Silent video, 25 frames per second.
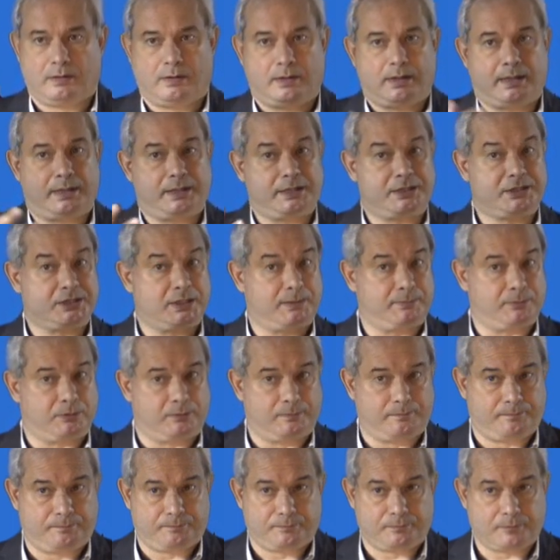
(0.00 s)
An example,
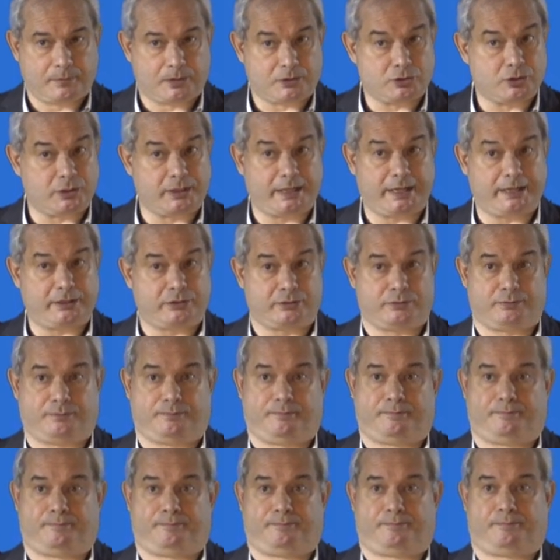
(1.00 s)
a tornado.
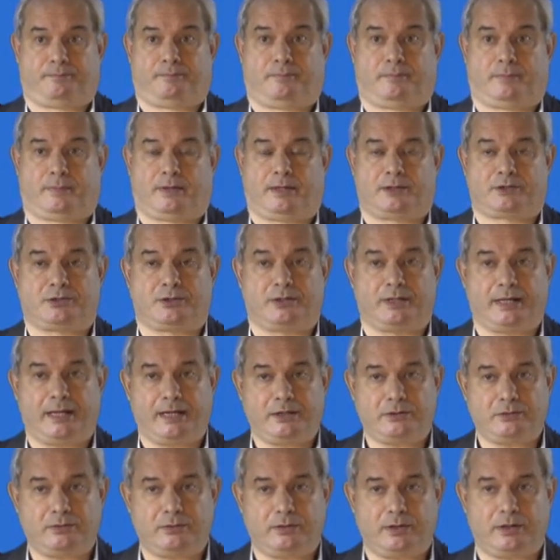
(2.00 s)
A
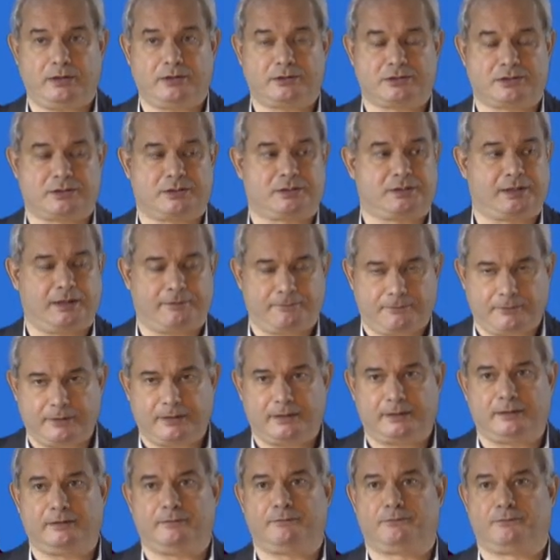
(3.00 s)
tornado is
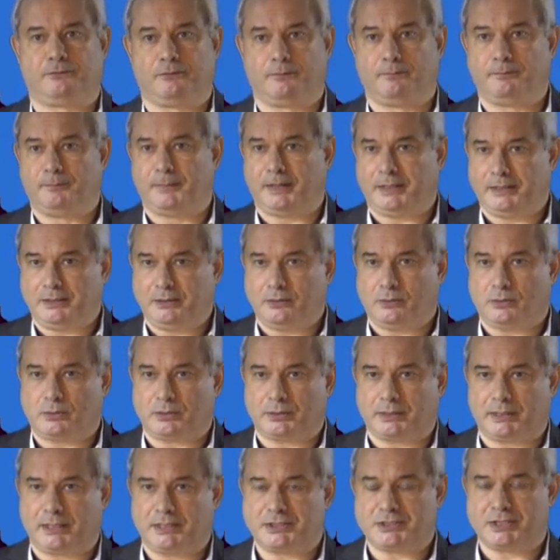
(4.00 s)
definitely for many
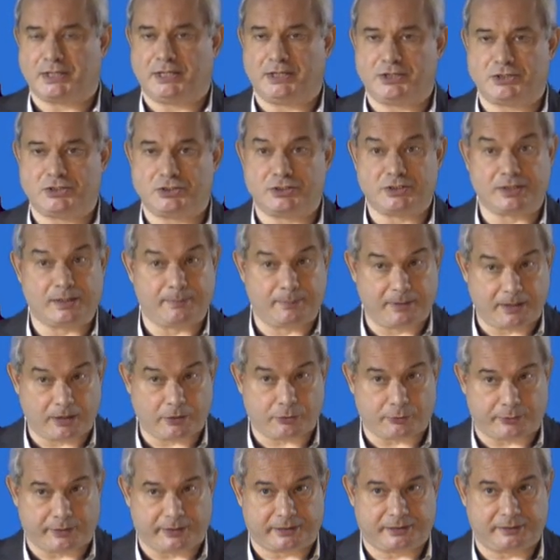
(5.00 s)
organizations a big
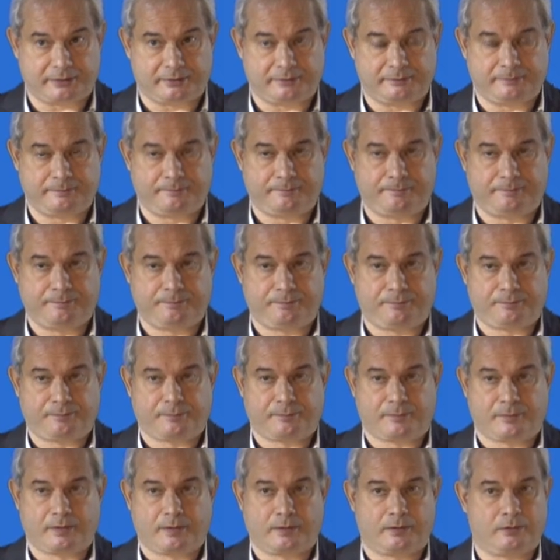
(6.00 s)
threat.
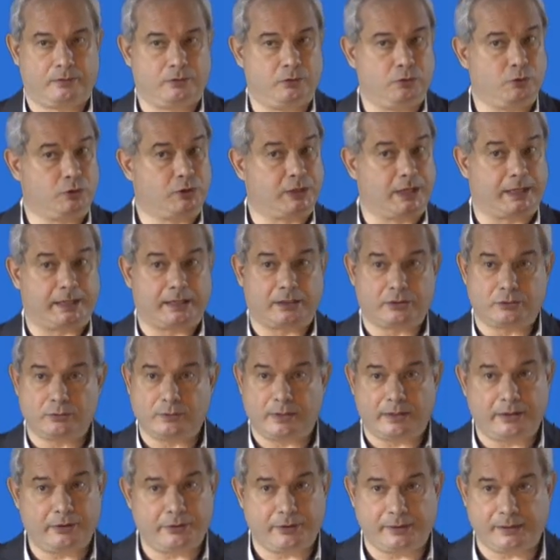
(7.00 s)
You cannot do
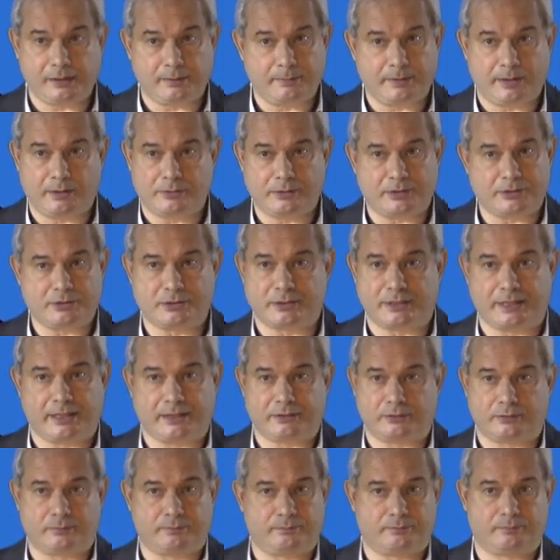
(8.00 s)
anything about the
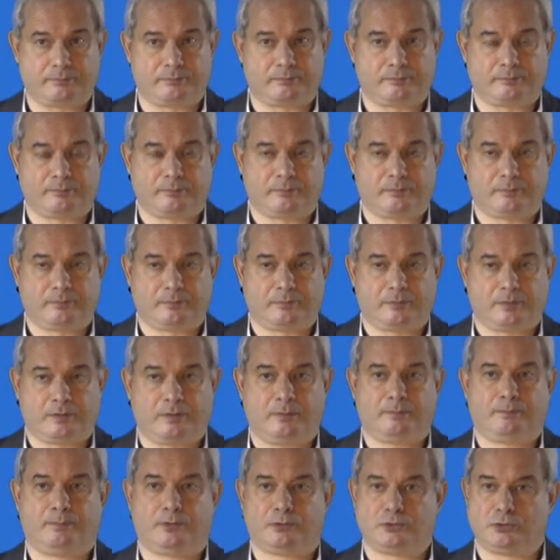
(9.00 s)
tornado,
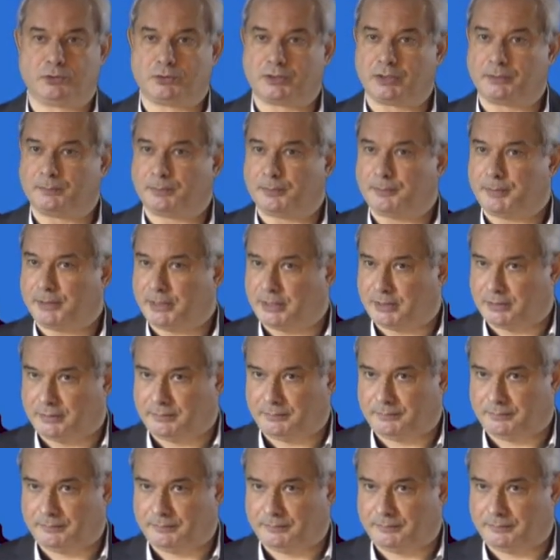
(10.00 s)
but you can prepare.